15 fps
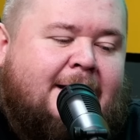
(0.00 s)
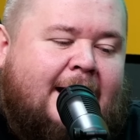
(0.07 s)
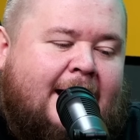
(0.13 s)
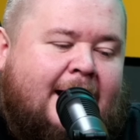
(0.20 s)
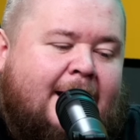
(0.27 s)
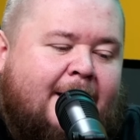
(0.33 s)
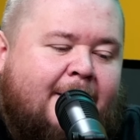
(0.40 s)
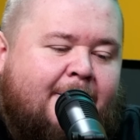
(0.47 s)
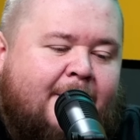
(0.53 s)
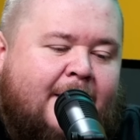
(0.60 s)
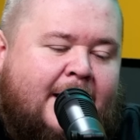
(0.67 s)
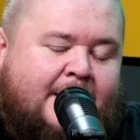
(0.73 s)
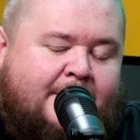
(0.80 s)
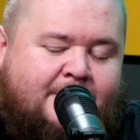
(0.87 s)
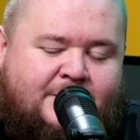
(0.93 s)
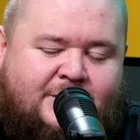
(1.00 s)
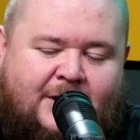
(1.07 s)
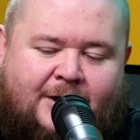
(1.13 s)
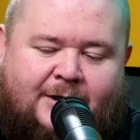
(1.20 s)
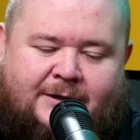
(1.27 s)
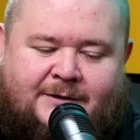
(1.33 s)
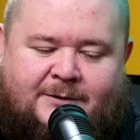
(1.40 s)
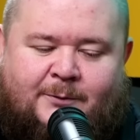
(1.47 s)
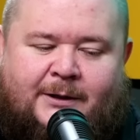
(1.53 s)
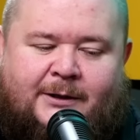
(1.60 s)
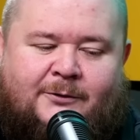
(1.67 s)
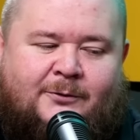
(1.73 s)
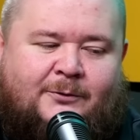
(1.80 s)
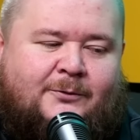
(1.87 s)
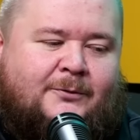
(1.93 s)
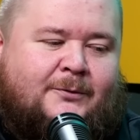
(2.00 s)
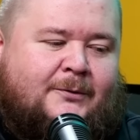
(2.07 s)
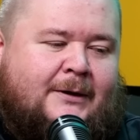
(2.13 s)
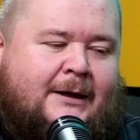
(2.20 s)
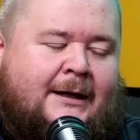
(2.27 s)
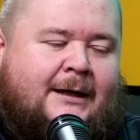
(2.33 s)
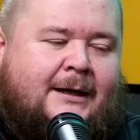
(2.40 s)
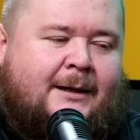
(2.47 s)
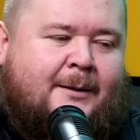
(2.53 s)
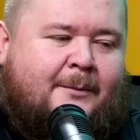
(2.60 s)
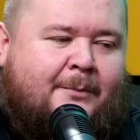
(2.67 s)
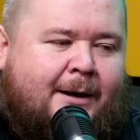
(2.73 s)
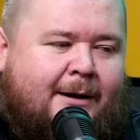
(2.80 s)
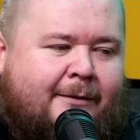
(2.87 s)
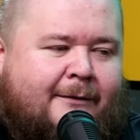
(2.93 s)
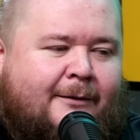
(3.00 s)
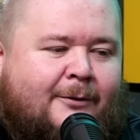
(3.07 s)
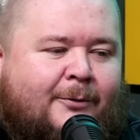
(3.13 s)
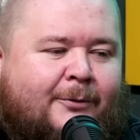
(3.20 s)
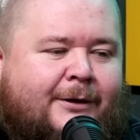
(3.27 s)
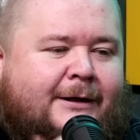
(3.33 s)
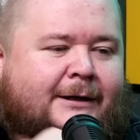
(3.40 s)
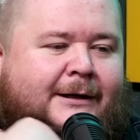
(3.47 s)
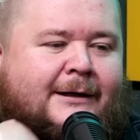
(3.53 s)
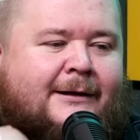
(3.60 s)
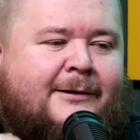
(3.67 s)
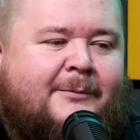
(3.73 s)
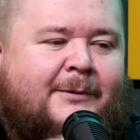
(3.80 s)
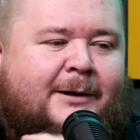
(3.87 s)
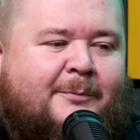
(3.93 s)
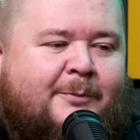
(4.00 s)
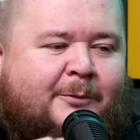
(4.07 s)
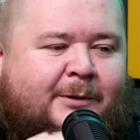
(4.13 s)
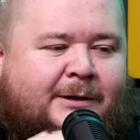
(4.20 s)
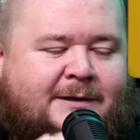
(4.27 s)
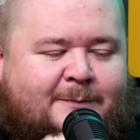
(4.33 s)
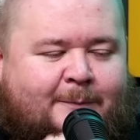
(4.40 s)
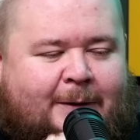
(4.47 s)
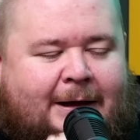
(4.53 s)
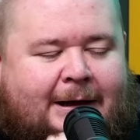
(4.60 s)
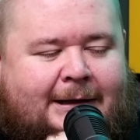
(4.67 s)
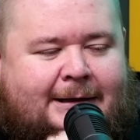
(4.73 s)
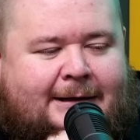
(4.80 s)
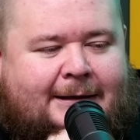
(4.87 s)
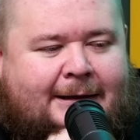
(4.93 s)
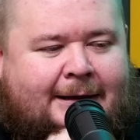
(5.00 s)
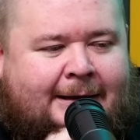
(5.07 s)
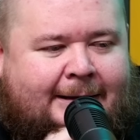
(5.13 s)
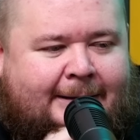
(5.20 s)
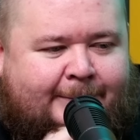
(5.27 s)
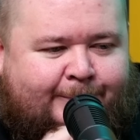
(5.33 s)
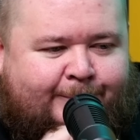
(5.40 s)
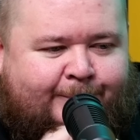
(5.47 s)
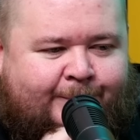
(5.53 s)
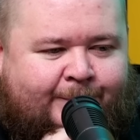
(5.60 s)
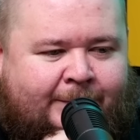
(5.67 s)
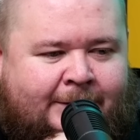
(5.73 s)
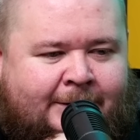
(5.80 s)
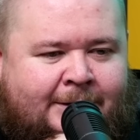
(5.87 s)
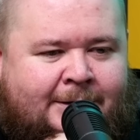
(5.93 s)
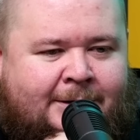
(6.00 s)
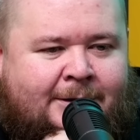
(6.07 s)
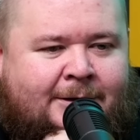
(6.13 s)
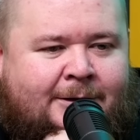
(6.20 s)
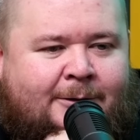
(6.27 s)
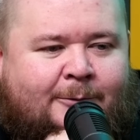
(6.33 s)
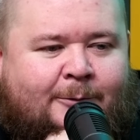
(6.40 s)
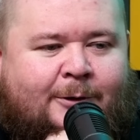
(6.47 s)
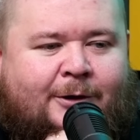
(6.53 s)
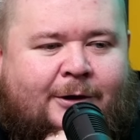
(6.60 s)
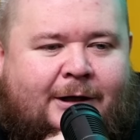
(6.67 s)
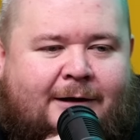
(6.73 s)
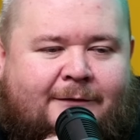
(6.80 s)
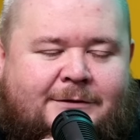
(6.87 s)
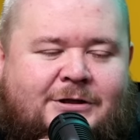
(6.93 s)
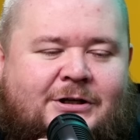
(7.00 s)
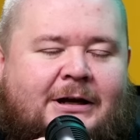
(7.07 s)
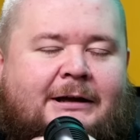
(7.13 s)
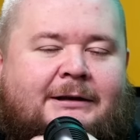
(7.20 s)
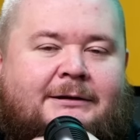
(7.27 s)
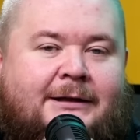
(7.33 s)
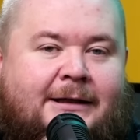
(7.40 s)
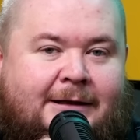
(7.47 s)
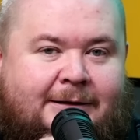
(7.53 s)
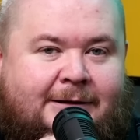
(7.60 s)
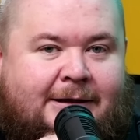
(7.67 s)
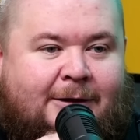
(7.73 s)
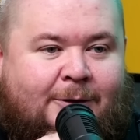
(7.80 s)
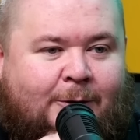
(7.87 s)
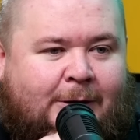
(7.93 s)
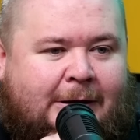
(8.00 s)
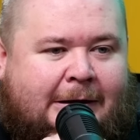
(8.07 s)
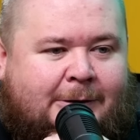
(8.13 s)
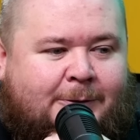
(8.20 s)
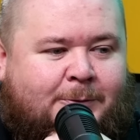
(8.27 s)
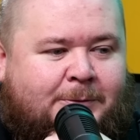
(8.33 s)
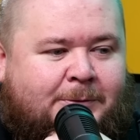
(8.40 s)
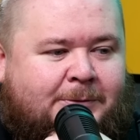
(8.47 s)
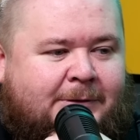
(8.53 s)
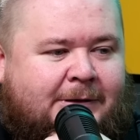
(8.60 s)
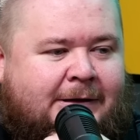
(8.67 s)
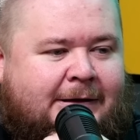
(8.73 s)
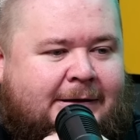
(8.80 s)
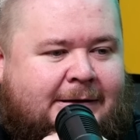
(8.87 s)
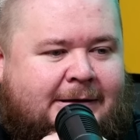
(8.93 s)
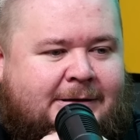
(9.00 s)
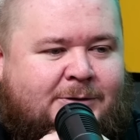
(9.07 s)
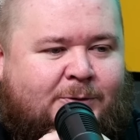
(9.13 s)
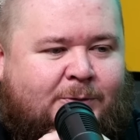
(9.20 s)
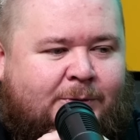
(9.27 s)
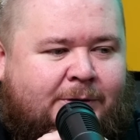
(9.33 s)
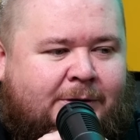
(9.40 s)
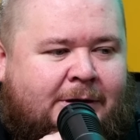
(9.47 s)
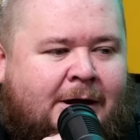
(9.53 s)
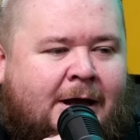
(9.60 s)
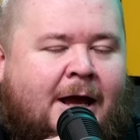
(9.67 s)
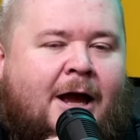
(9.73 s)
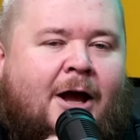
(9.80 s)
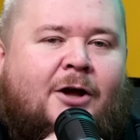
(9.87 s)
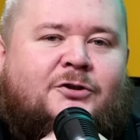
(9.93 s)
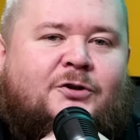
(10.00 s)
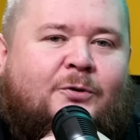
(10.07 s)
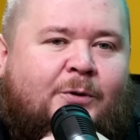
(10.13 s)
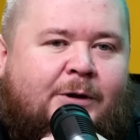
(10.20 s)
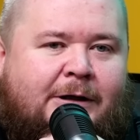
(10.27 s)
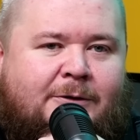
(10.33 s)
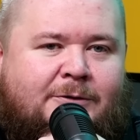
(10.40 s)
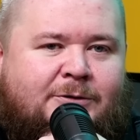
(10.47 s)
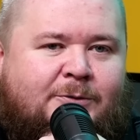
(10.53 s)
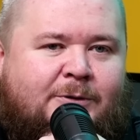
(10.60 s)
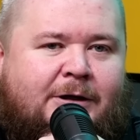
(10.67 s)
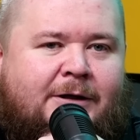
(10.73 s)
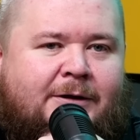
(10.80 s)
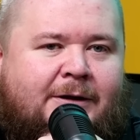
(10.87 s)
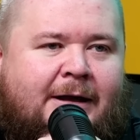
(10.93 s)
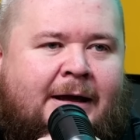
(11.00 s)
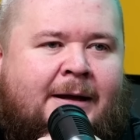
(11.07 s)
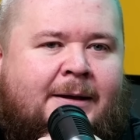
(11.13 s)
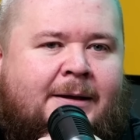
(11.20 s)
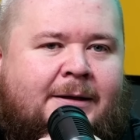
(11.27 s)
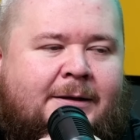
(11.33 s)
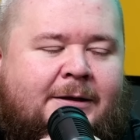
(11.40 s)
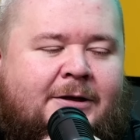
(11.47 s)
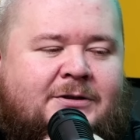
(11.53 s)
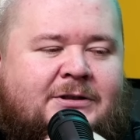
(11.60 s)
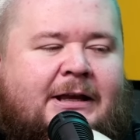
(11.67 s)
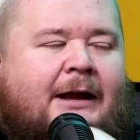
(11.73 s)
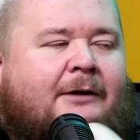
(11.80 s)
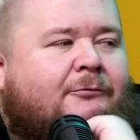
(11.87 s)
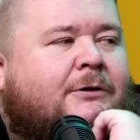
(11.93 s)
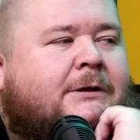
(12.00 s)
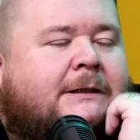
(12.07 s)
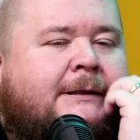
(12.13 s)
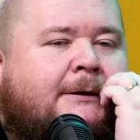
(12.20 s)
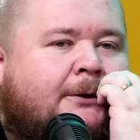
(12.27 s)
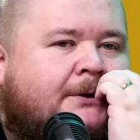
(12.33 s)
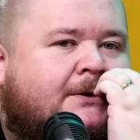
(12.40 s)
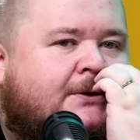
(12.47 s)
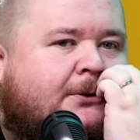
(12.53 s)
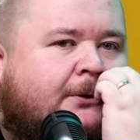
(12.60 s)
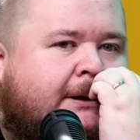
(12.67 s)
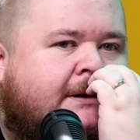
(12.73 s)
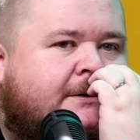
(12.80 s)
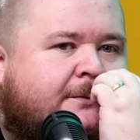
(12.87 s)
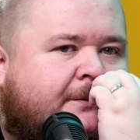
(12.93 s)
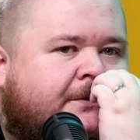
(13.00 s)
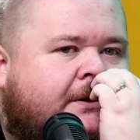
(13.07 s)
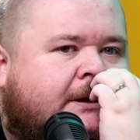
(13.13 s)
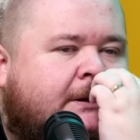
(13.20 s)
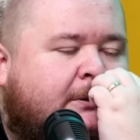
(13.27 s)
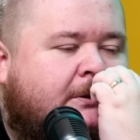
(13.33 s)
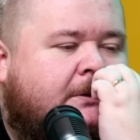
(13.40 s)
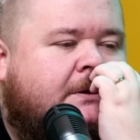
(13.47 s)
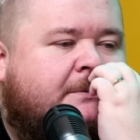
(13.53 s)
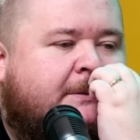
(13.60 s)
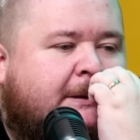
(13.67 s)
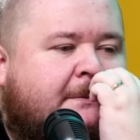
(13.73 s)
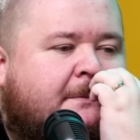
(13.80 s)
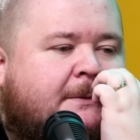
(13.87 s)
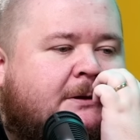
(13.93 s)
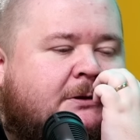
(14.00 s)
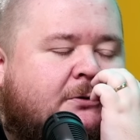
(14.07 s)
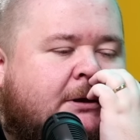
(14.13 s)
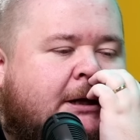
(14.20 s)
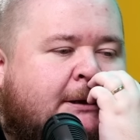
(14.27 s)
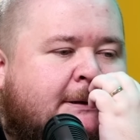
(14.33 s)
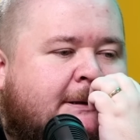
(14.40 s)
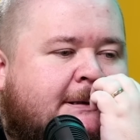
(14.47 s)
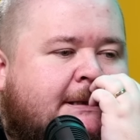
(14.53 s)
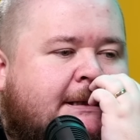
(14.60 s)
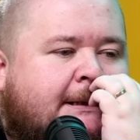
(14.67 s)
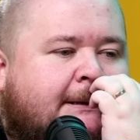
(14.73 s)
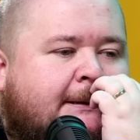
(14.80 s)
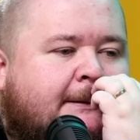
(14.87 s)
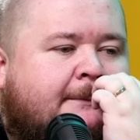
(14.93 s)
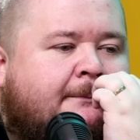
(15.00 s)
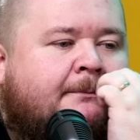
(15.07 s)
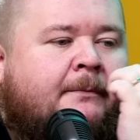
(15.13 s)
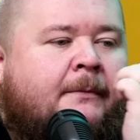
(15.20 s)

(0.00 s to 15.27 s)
Um, and Johnny's away to uh, Barcelona at the minute, but when he's back, um, we're gonna have a chat and get get all that going and get that sorted. Do you know what I also got? Because uh, I can't really look at screens for very long at the minute, so I got this thing.